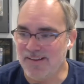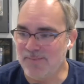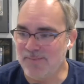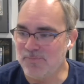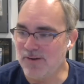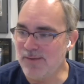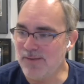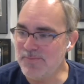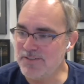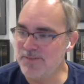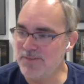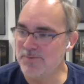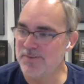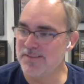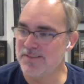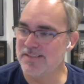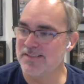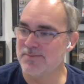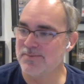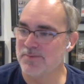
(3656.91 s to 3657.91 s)
And Prime Two
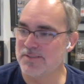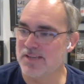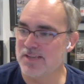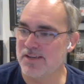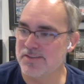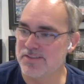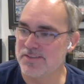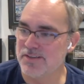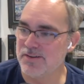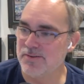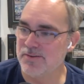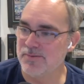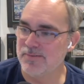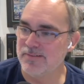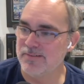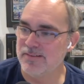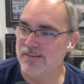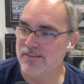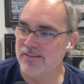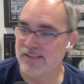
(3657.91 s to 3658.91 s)
was was
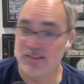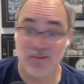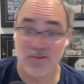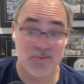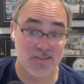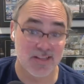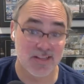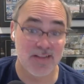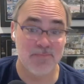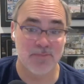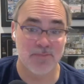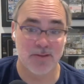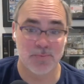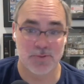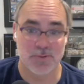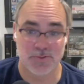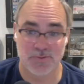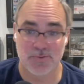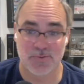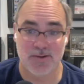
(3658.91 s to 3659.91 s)
also like those light
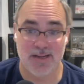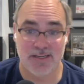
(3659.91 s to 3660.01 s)
bubbles were